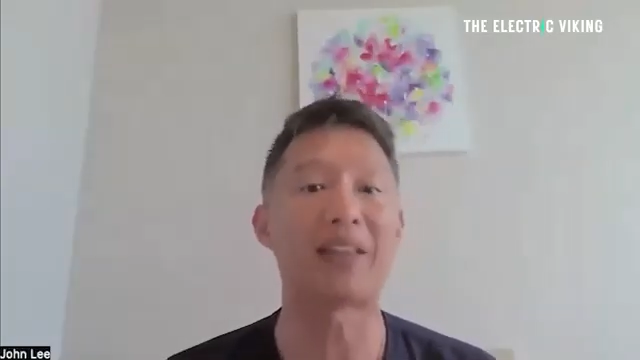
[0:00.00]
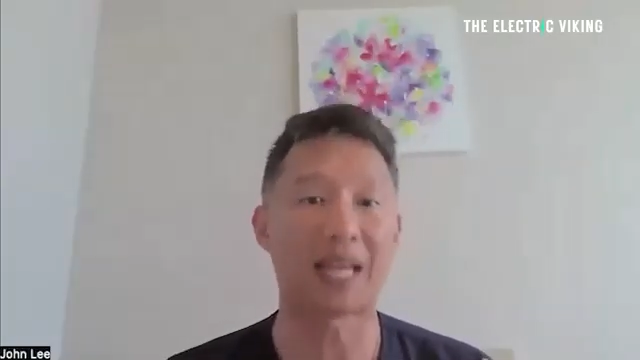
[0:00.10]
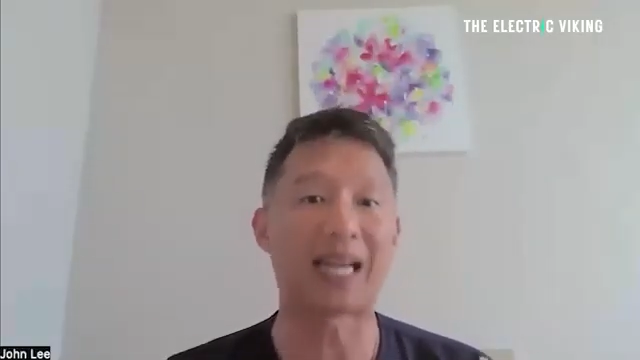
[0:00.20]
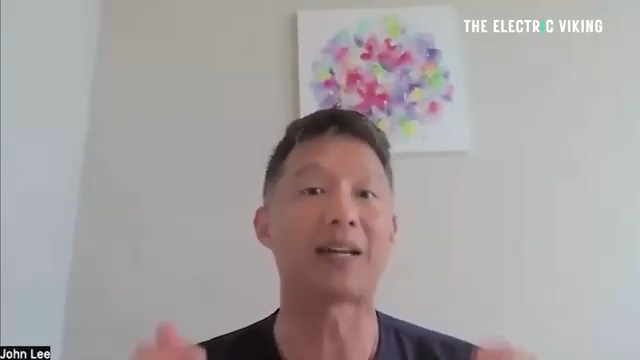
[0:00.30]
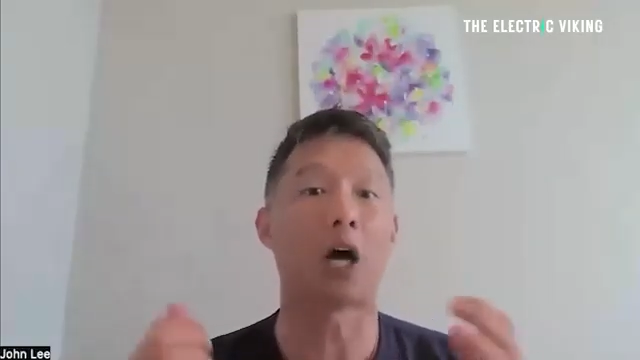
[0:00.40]

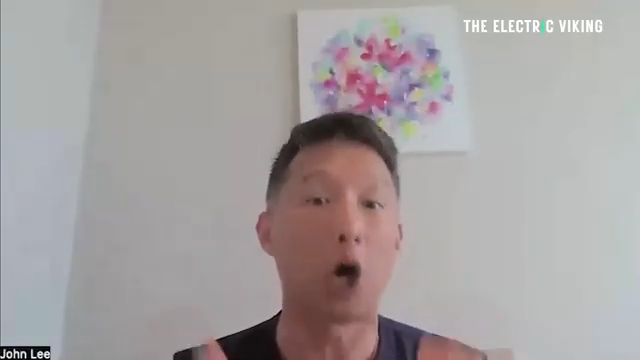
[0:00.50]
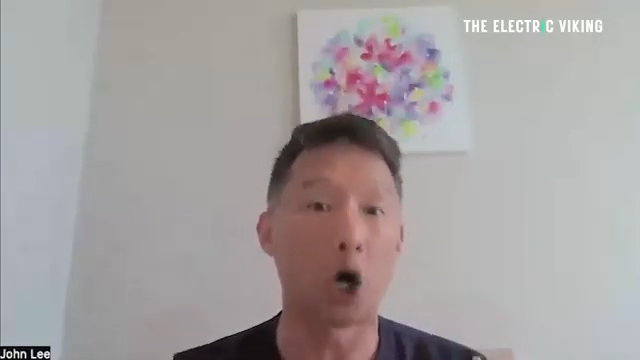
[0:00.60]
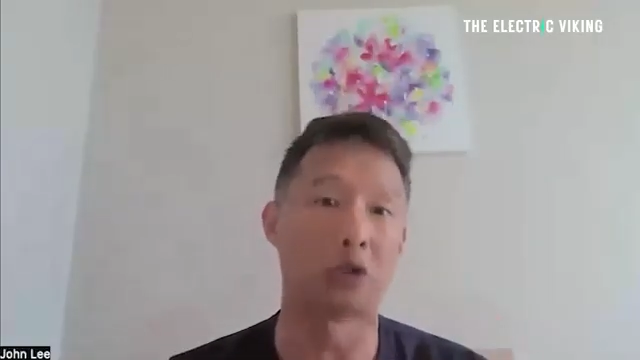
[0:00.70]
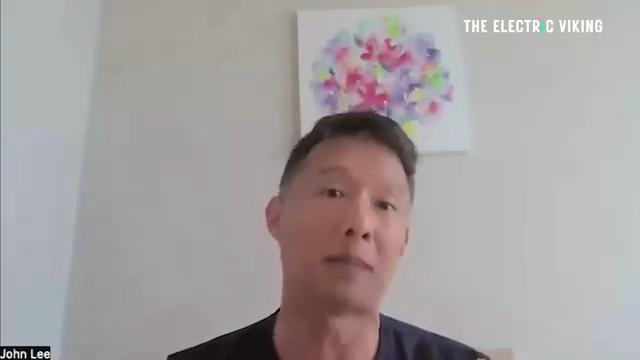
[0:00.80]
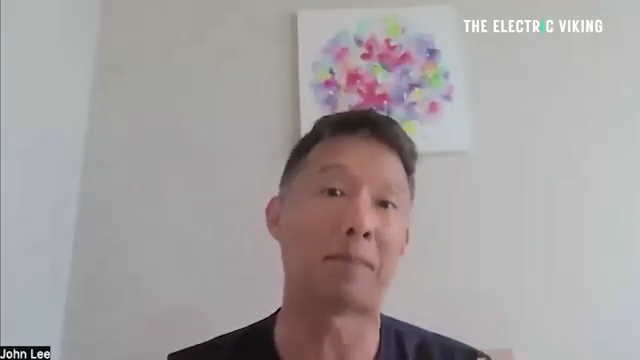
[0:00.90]
and they can
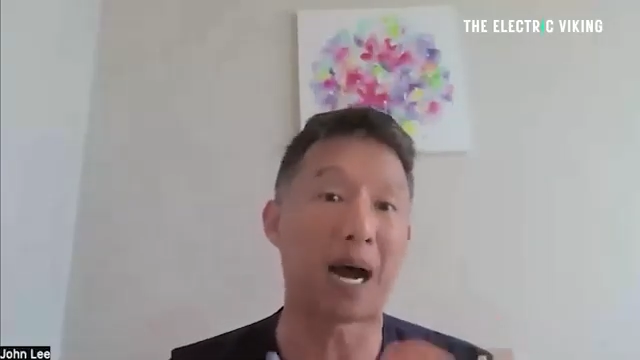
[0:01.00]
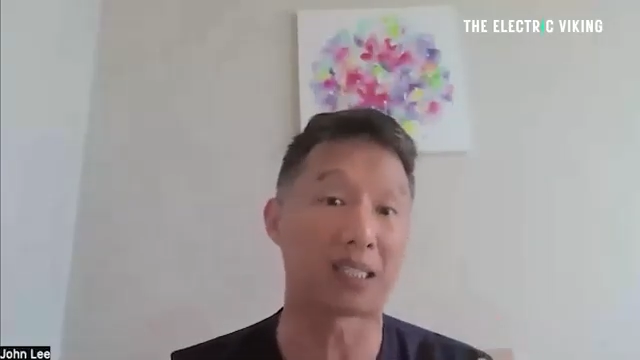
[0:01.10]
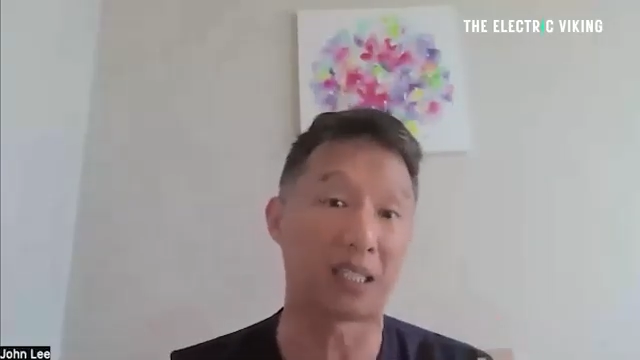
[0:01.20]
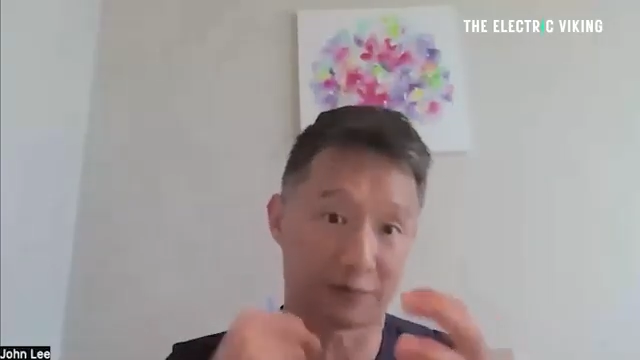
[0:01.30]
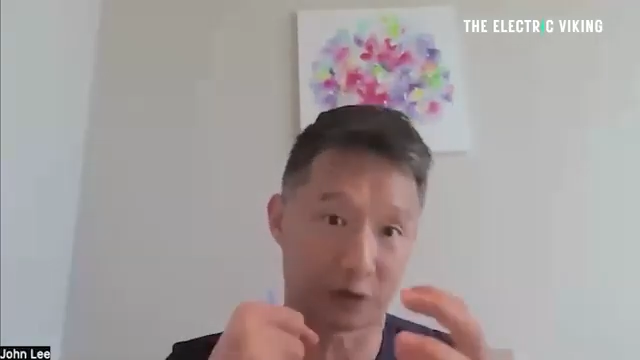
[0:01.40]
hold a
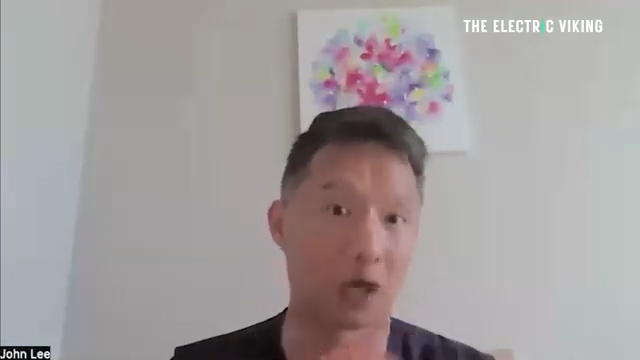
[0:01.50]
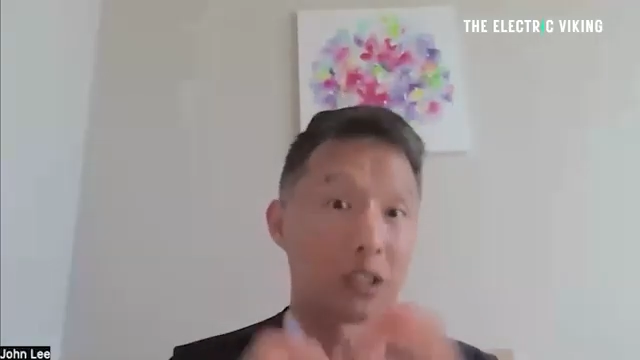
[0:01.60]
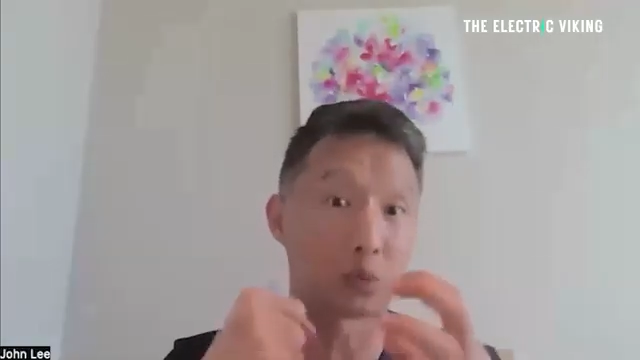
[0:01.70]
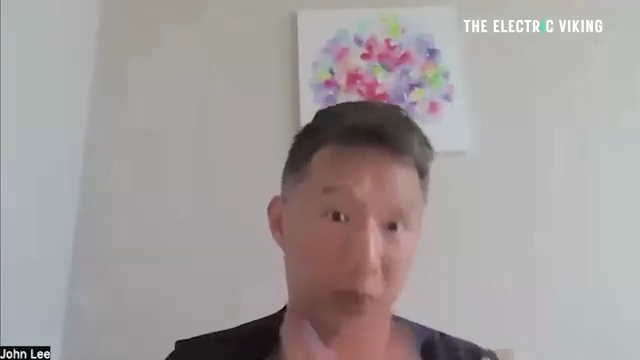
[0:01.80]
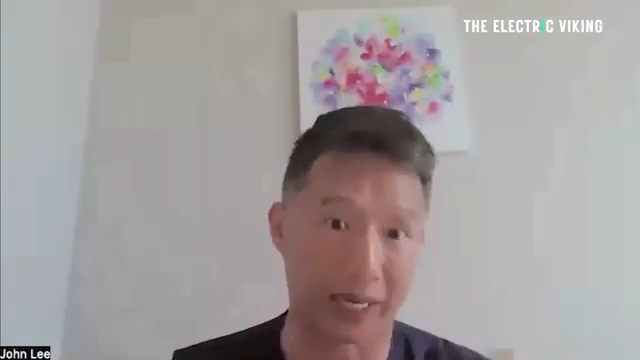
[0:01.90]
positive
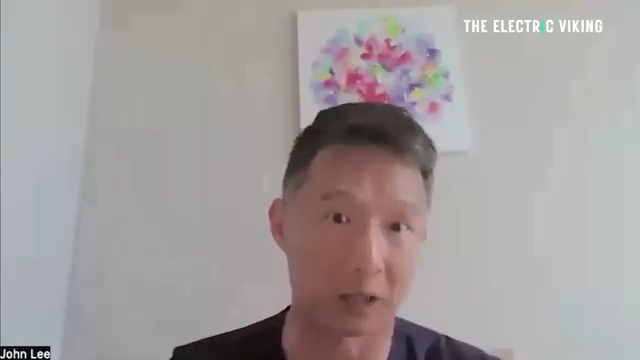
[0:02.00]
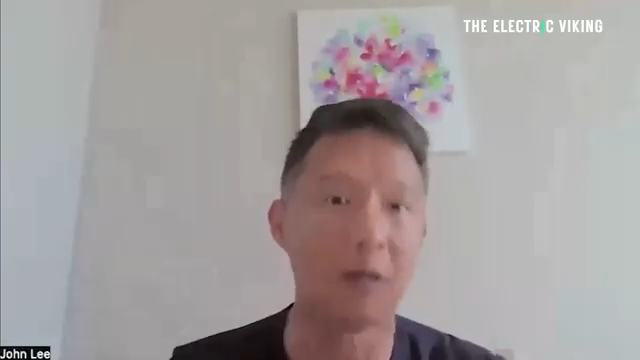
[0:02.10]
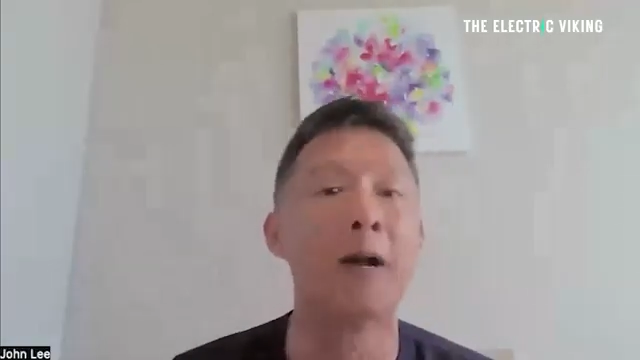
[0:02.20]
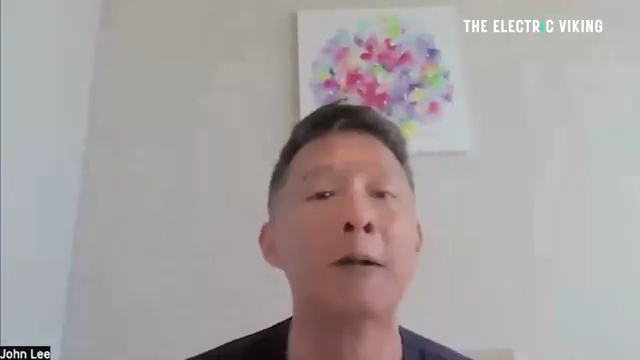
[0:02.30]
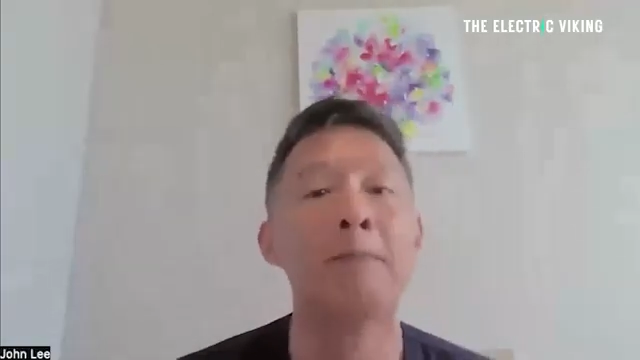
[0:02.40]
charge well.